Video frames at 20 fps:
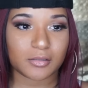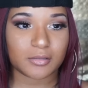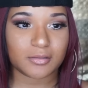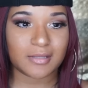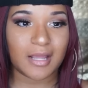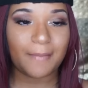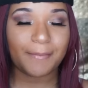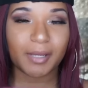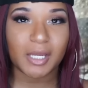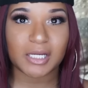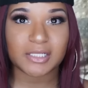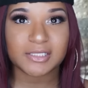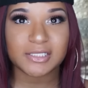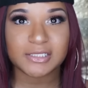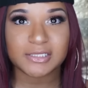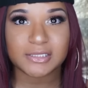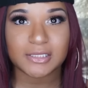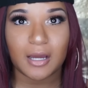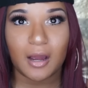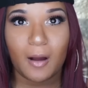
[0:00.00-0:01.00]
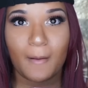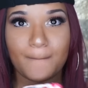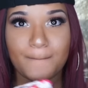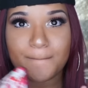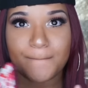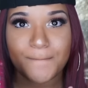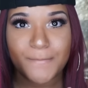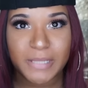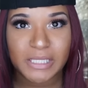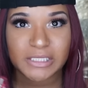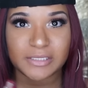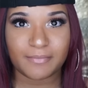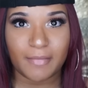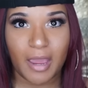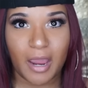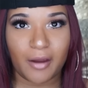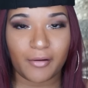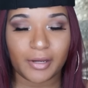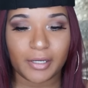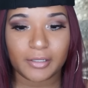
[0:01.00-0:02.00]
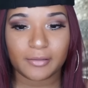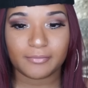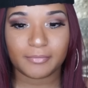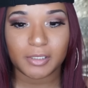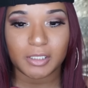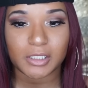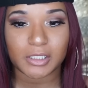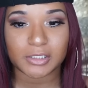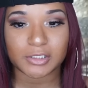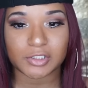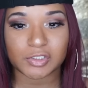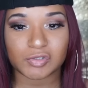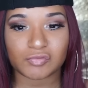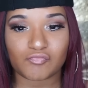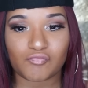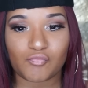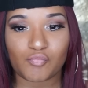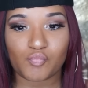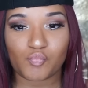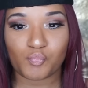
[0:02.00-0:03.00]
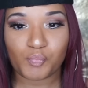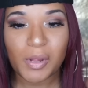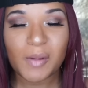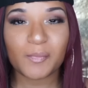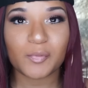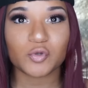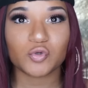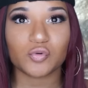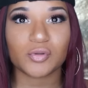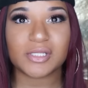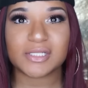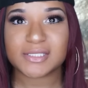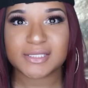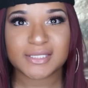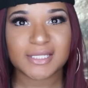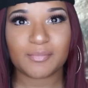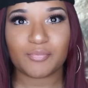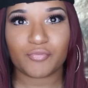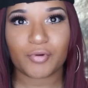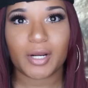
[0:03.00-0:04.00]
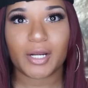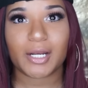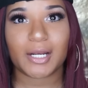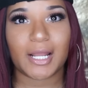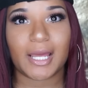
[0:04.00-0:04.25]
not because he's married, because people do get separated.